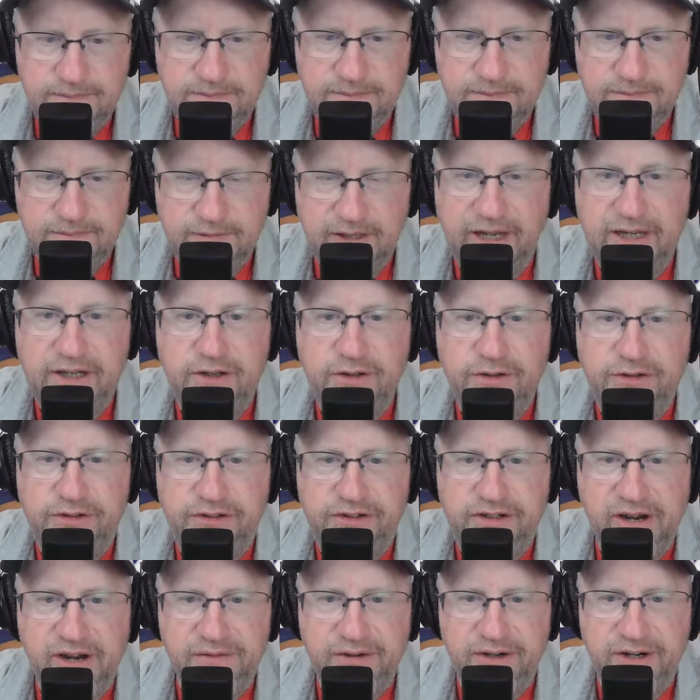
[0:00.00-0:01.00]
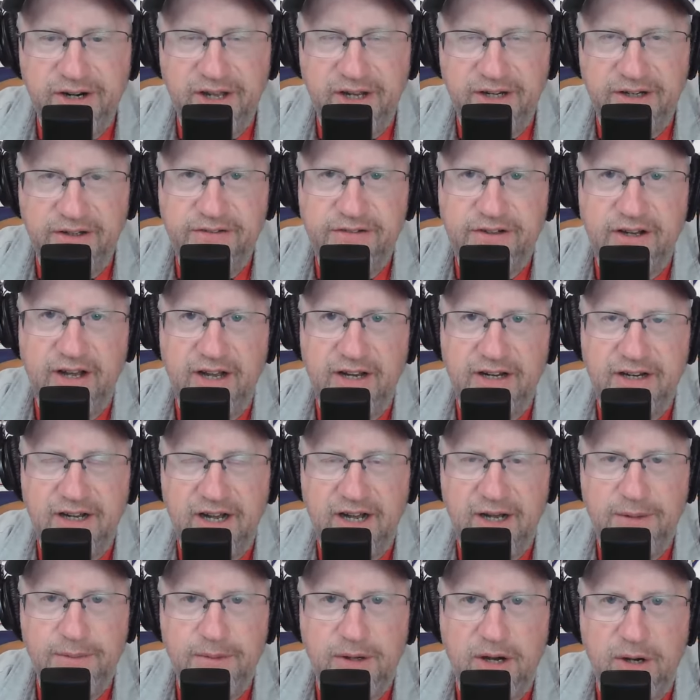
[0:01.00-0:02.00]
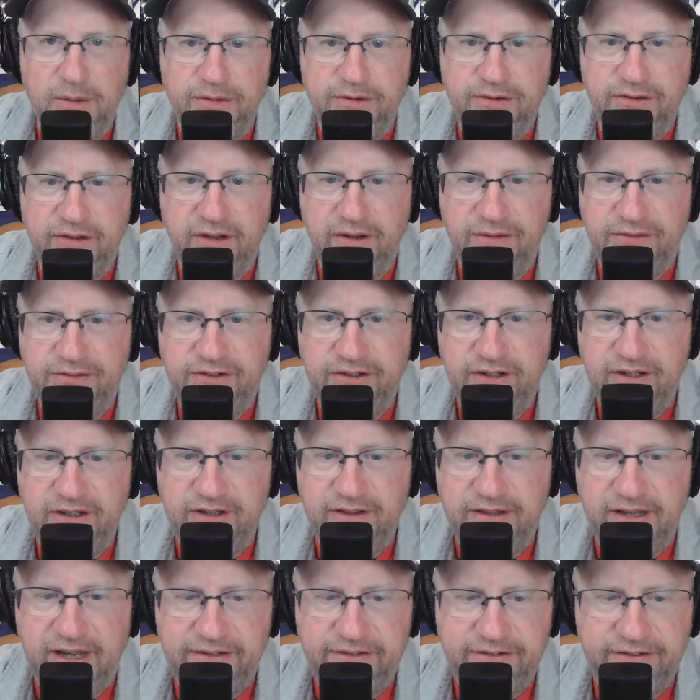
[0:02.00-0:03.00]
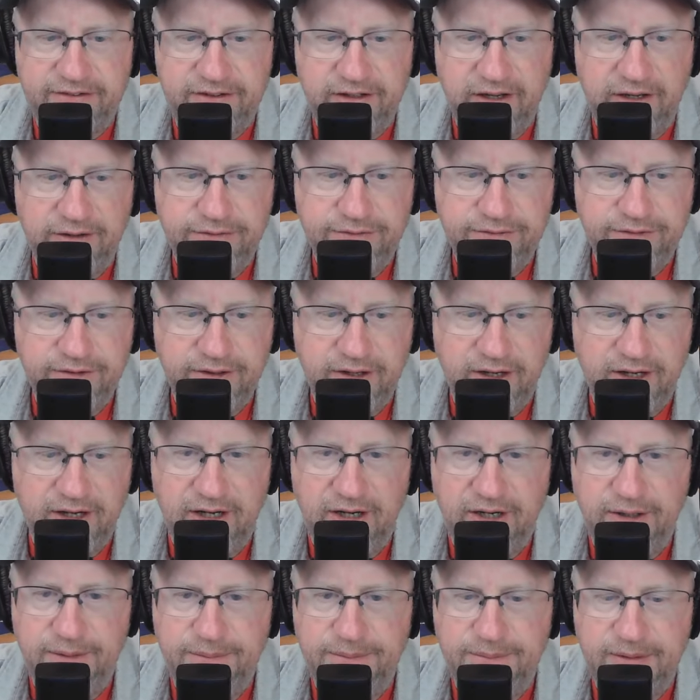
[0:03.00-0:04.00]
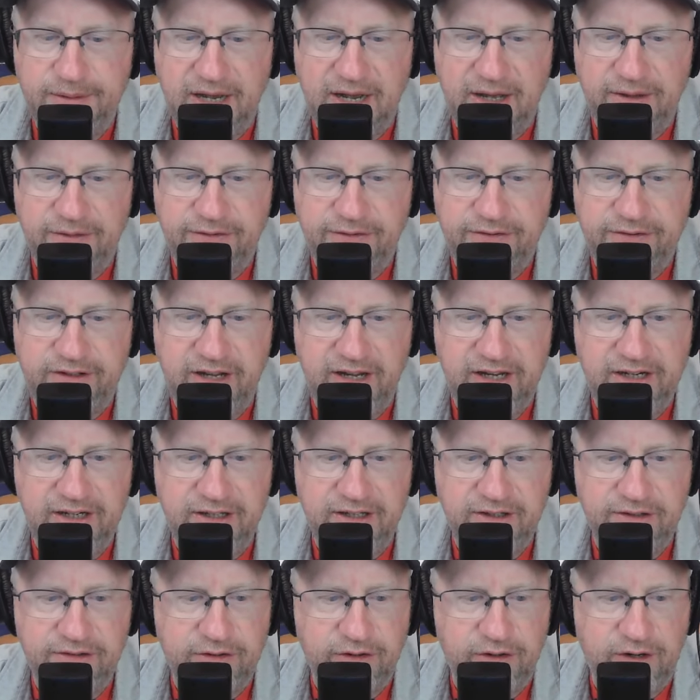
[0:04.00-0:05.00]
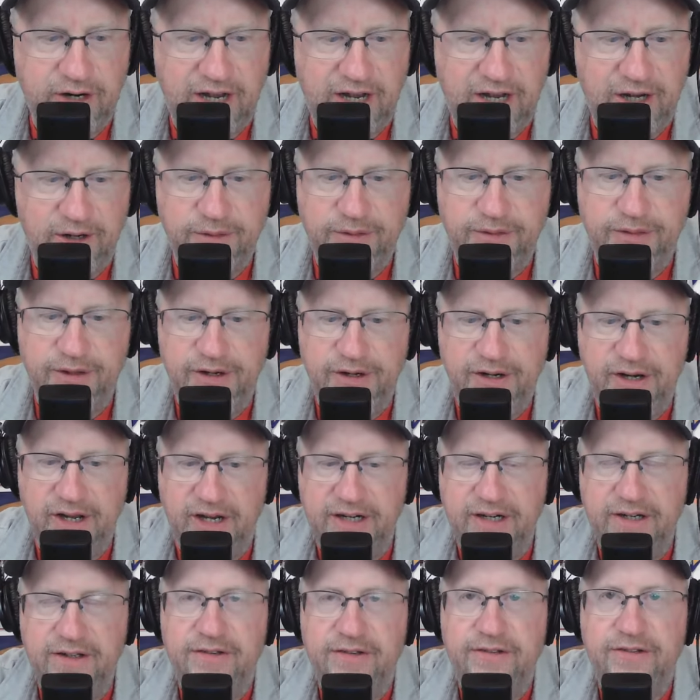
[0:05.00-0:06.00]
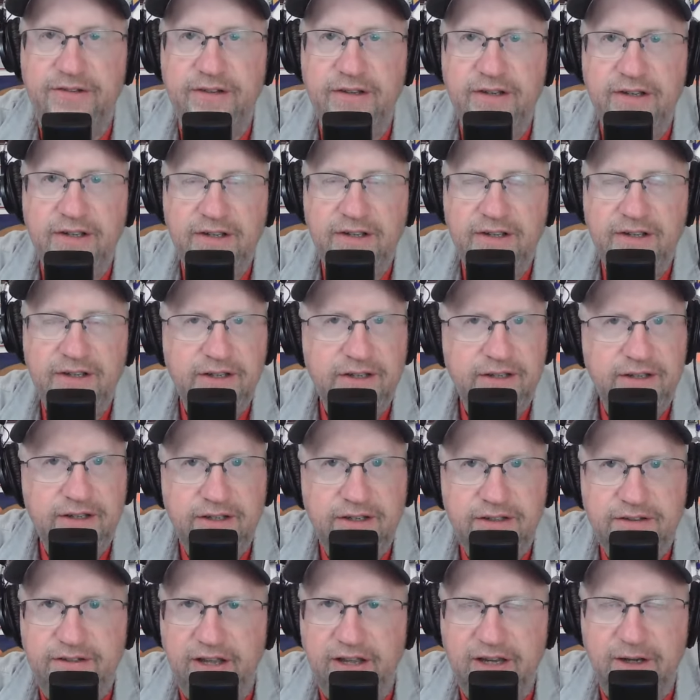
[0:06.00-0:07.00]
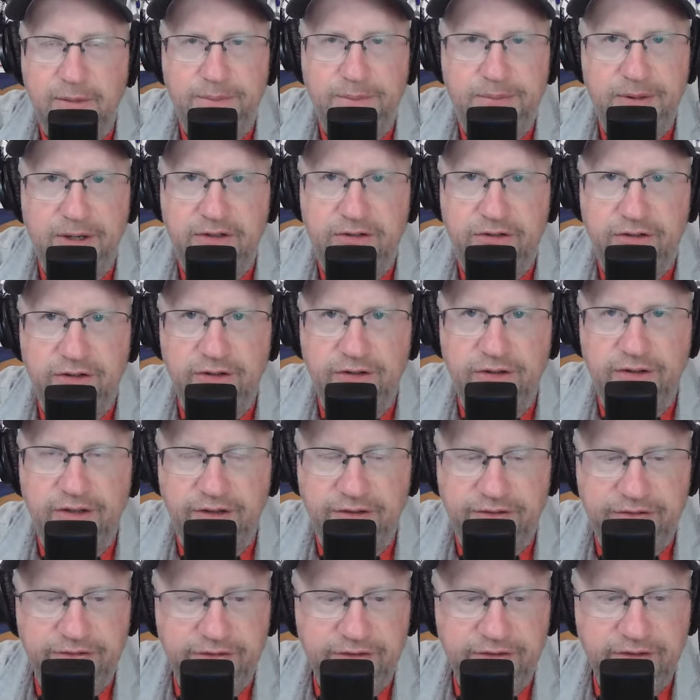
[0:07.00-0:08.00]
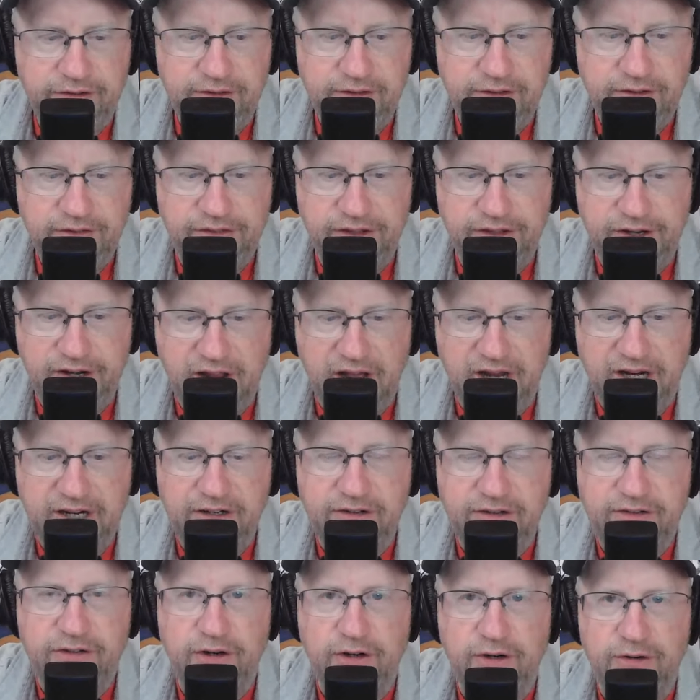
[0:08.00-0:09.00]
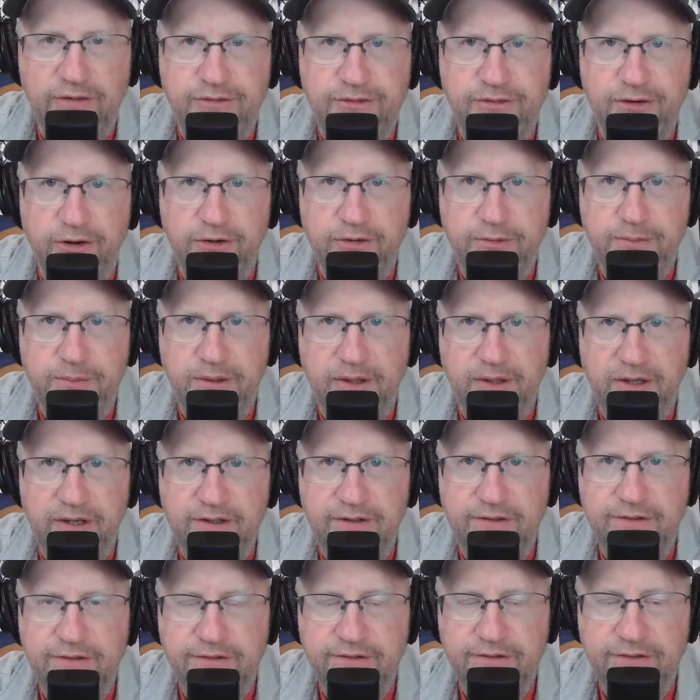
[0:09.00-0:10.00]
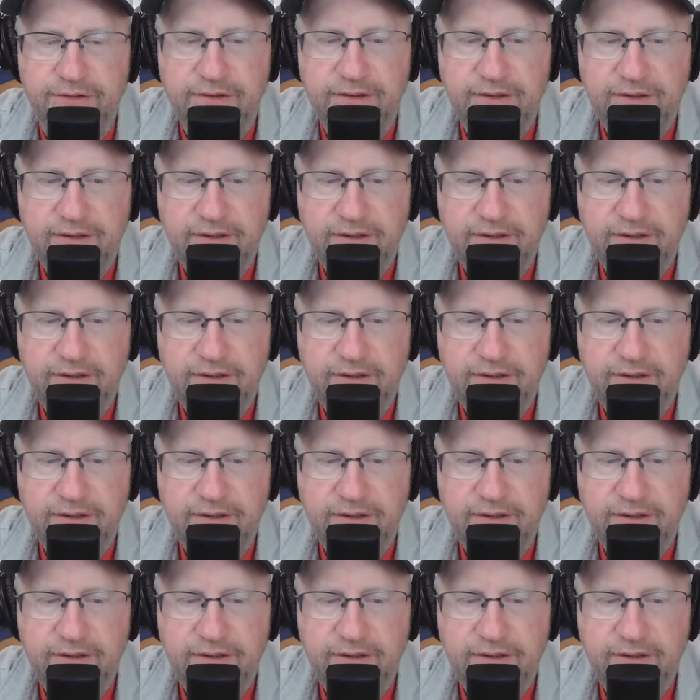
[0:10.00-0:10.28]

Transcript: Thank you, DenverNuggets.com. Always love seeing that stuff. Yeah, the standings are out. The Nuggets. Take a picture of this. The Nuggets are in first place